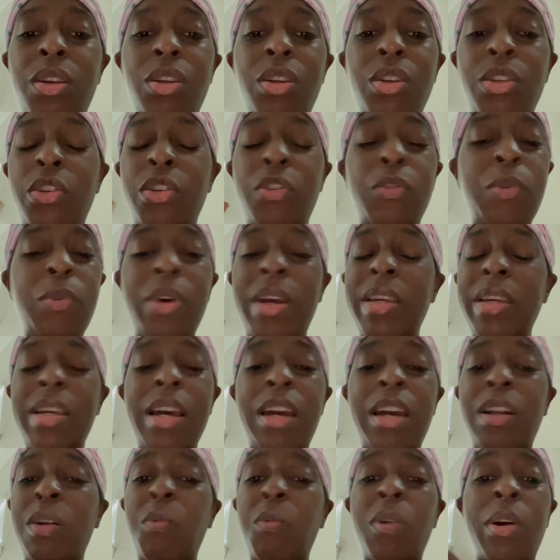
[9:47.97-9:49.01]
you ain't got
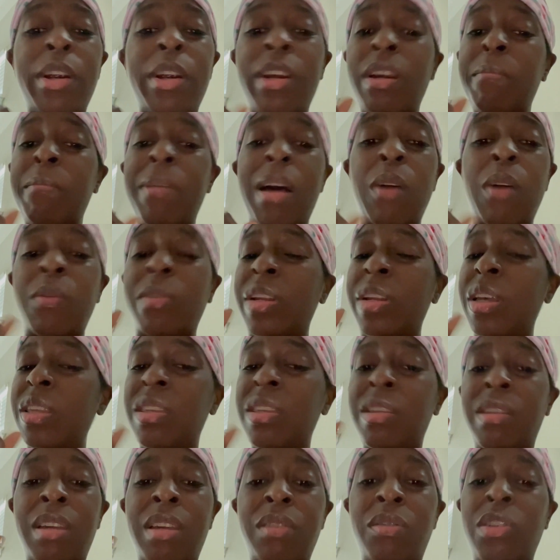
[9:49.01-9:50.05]
to worry about
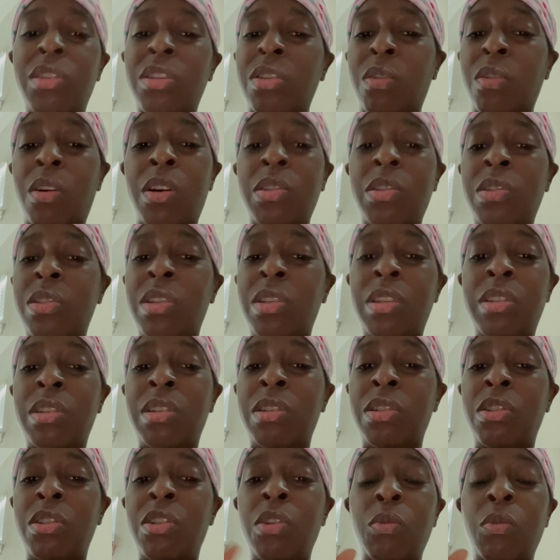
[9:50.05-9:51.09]
nothing that this narcissist
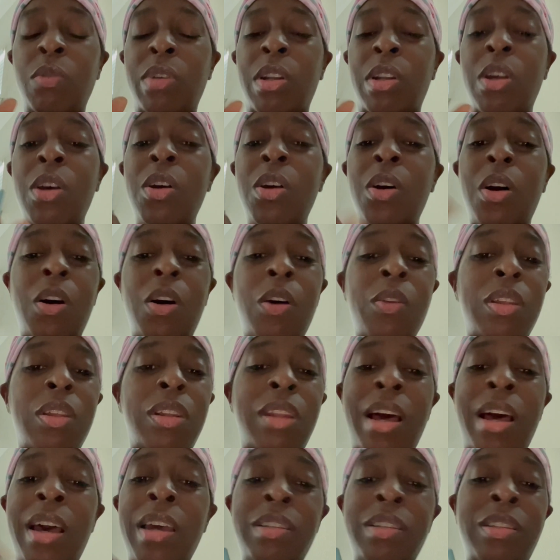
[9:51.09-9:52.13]
is doing. All the
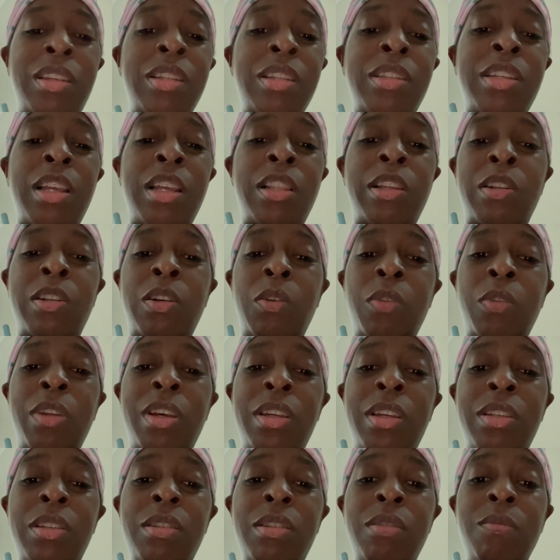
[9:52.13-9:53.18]
lies they telling on
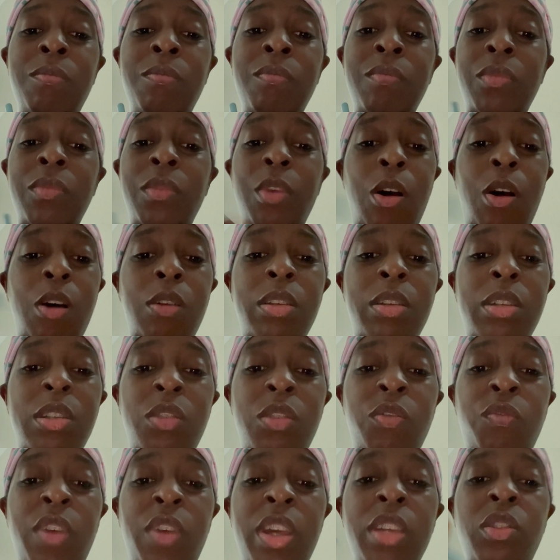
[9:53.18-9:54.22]
us, all these
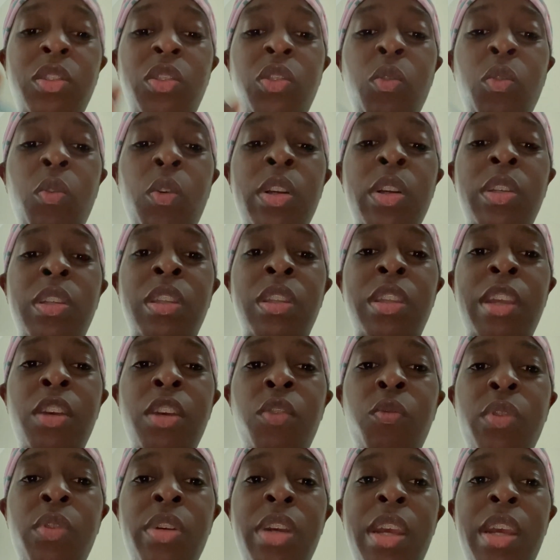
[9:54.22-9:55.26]
fake stories that they
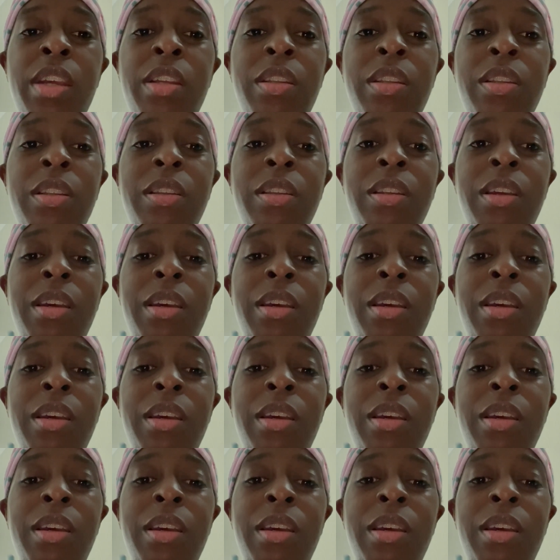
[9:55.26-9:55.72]
creating.